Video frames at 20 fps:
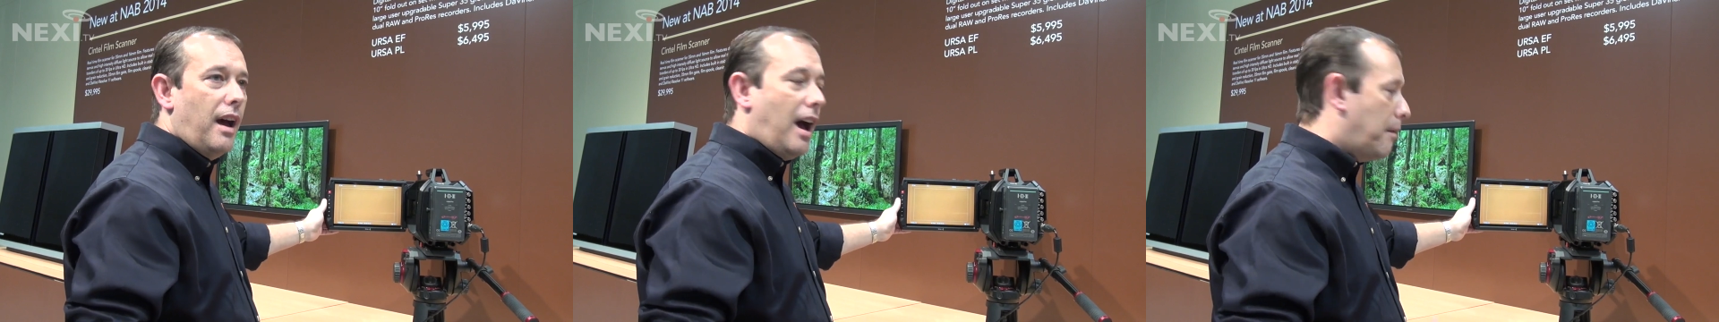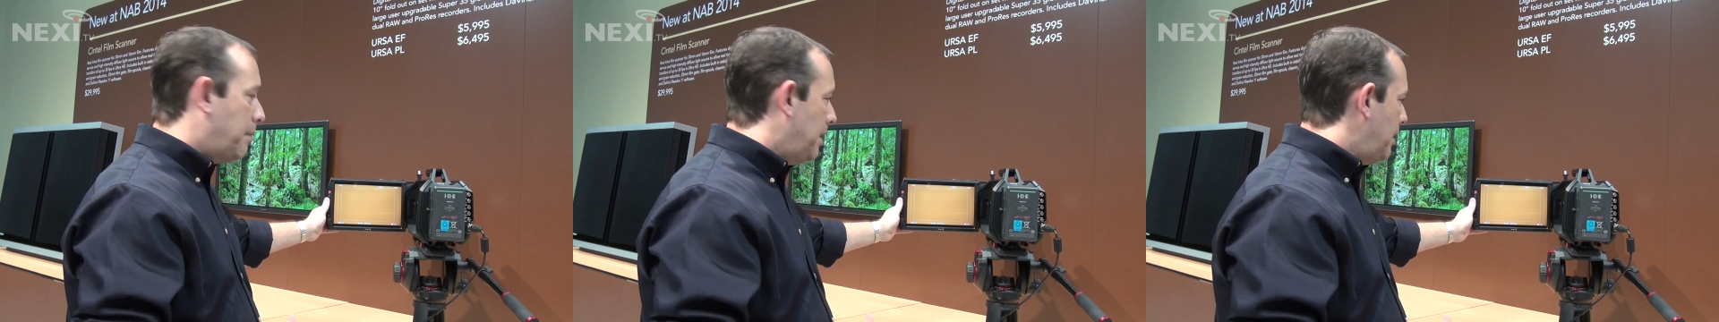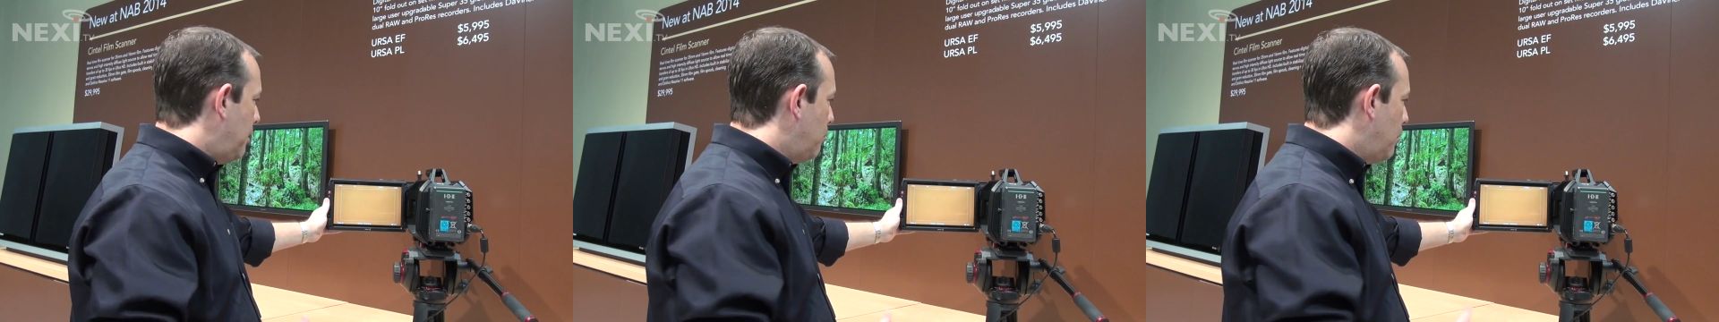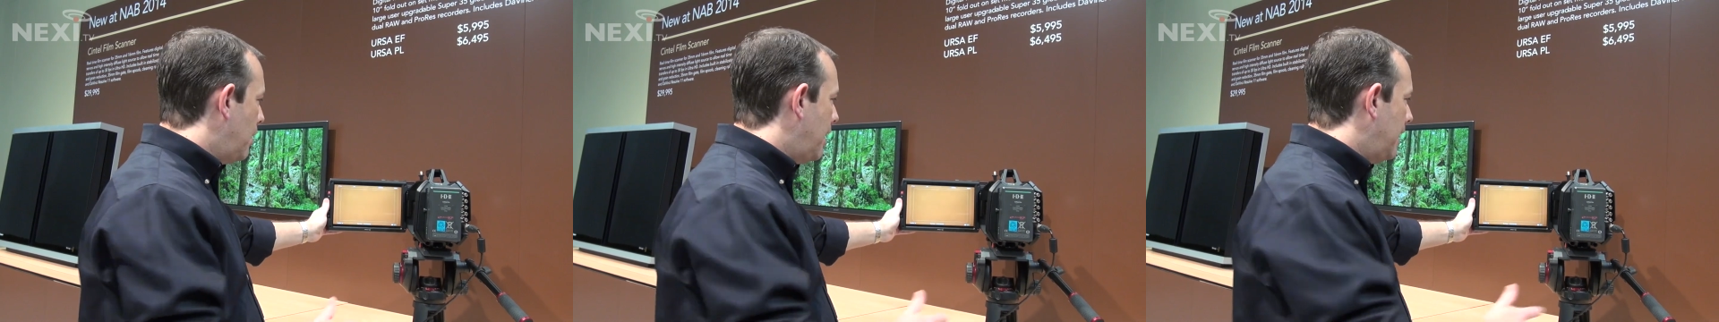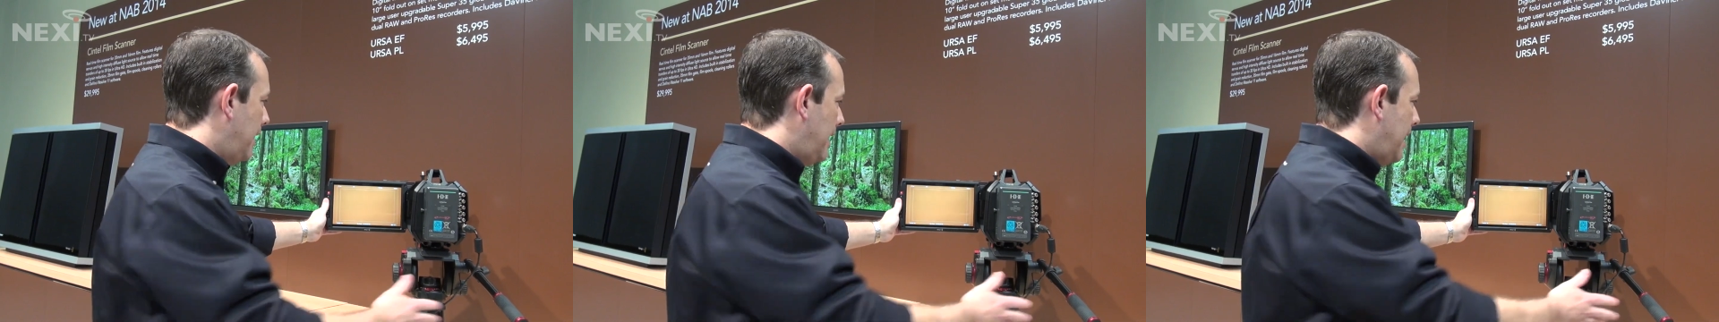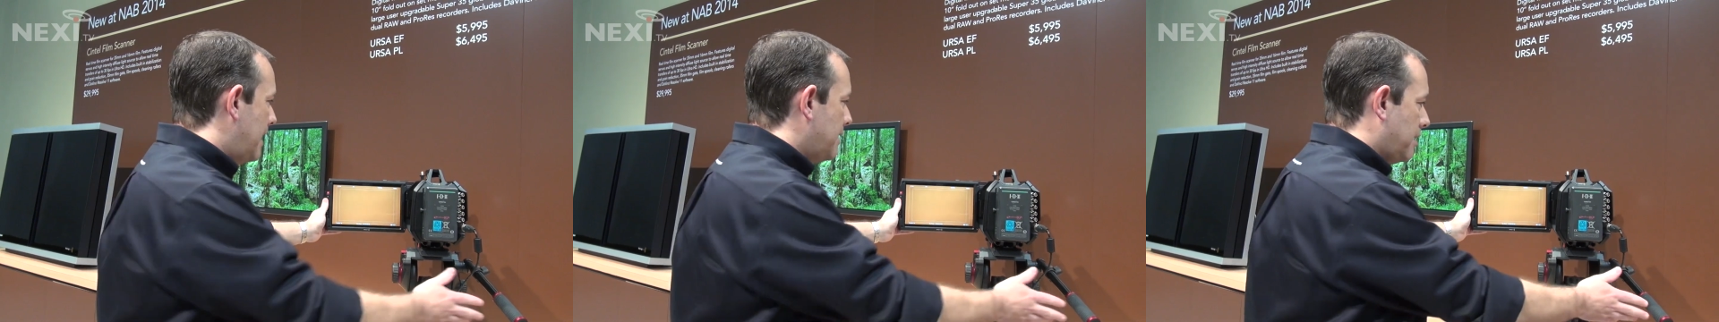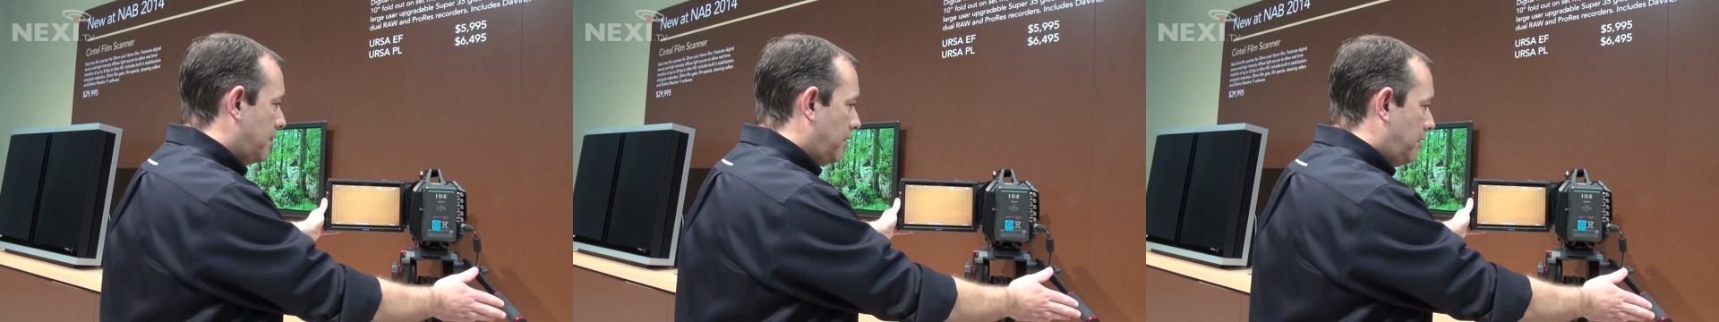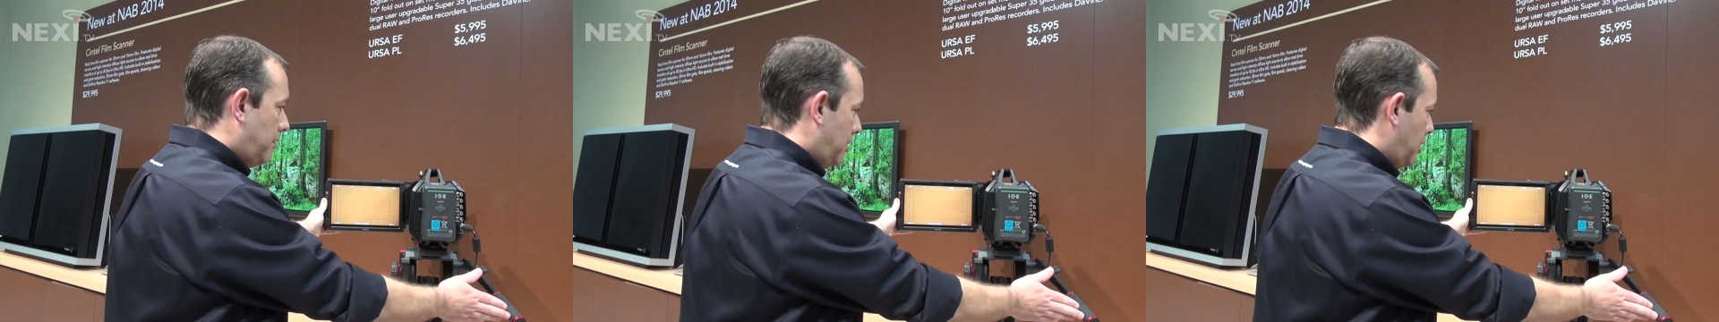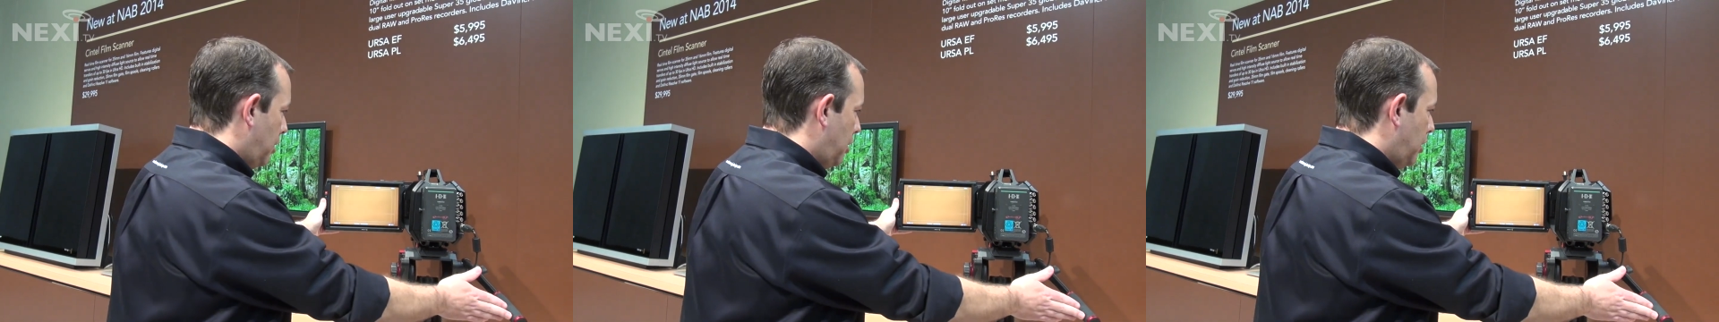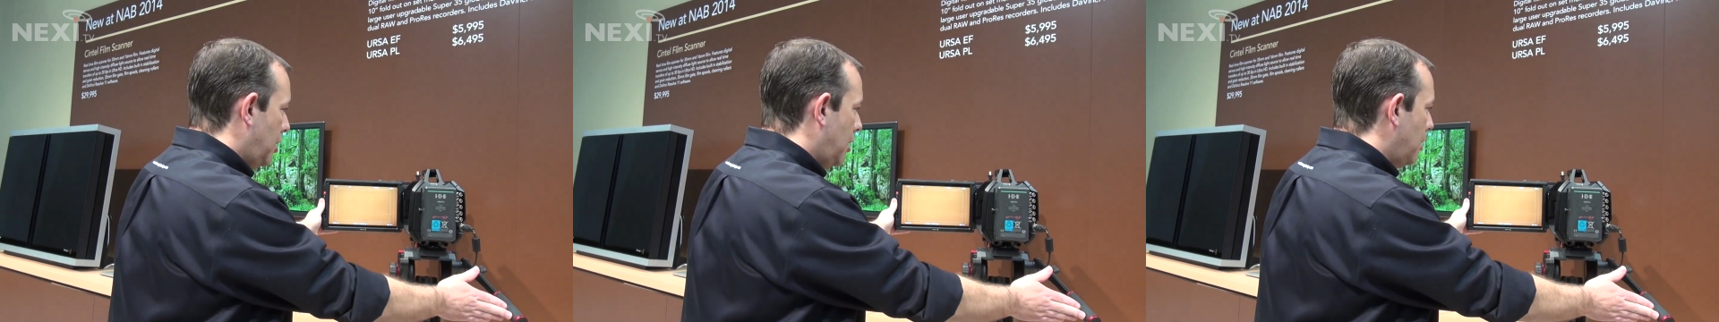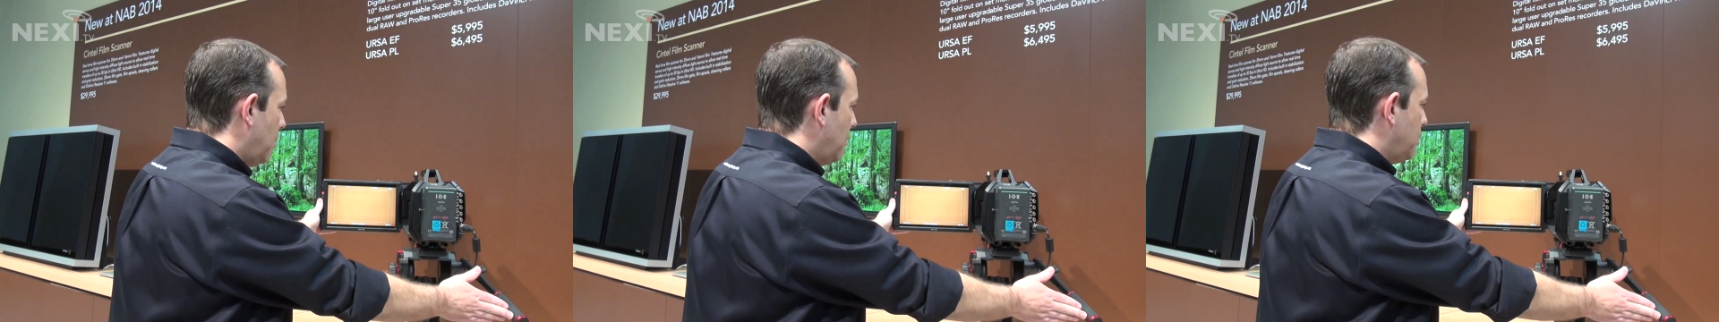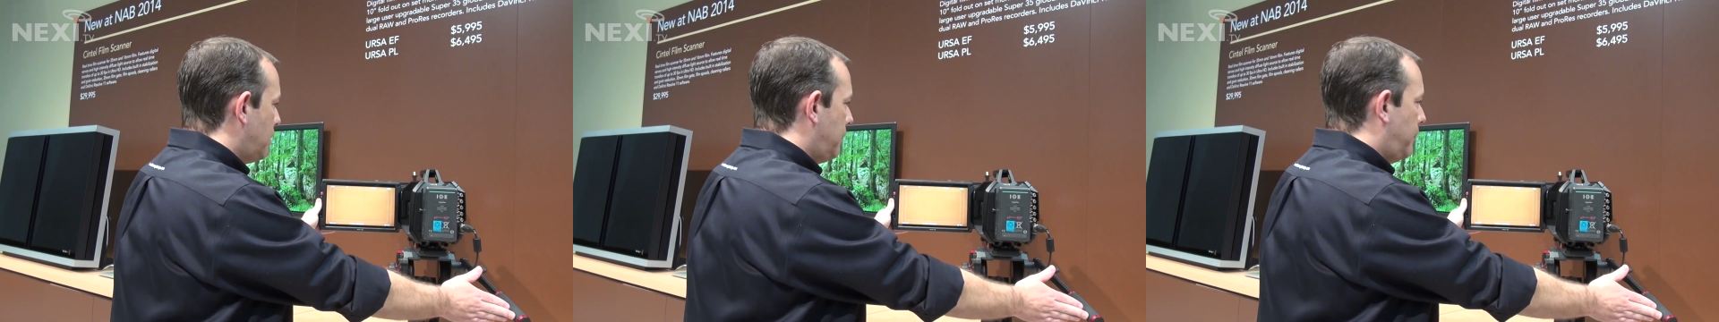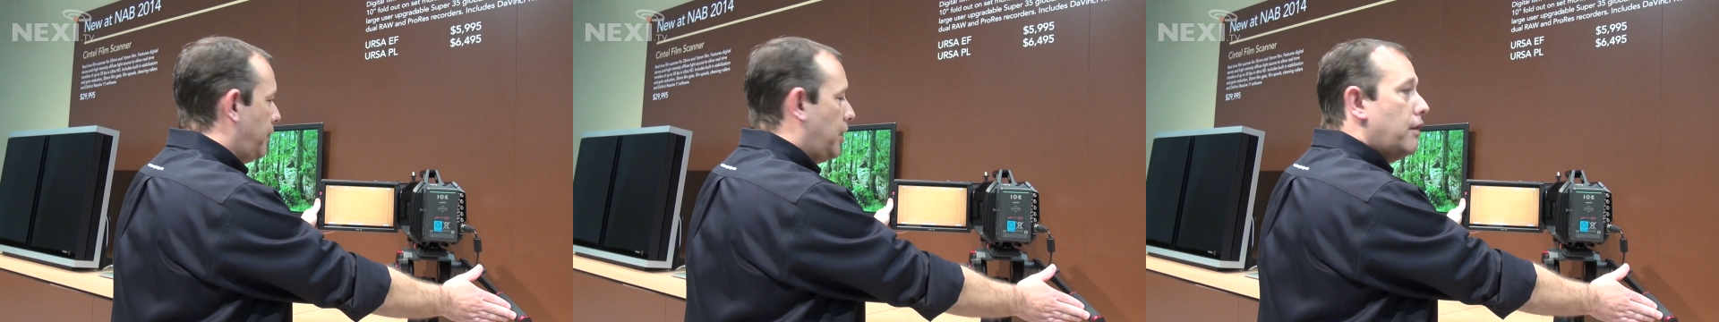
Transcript: I mean, it really is a huge